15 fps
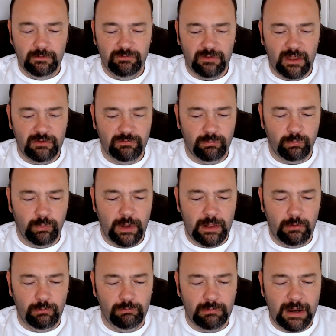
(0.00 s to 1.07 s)
says
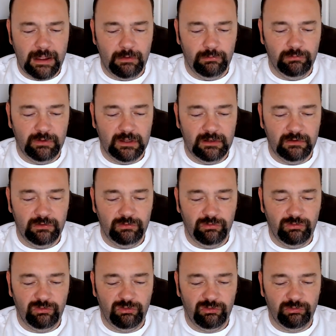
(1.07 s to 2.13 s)
well-rounded
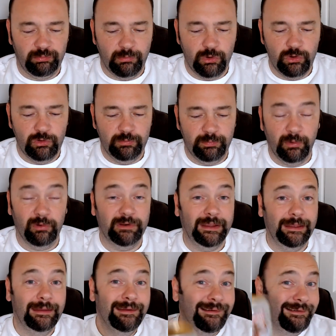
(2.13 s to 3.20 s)
and smooth
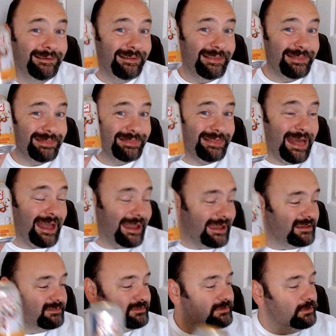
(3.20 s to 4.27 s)
body. That
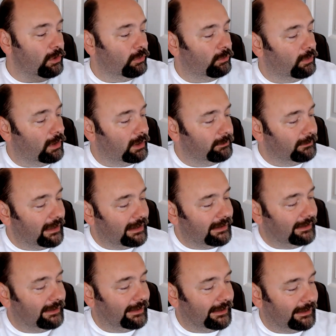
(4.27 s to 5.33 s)
is not what I'm
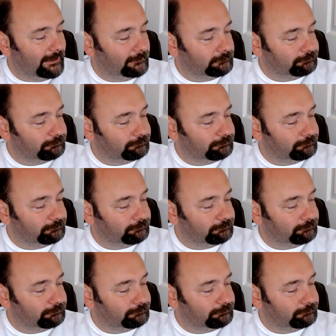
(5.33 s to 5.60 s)
getting here.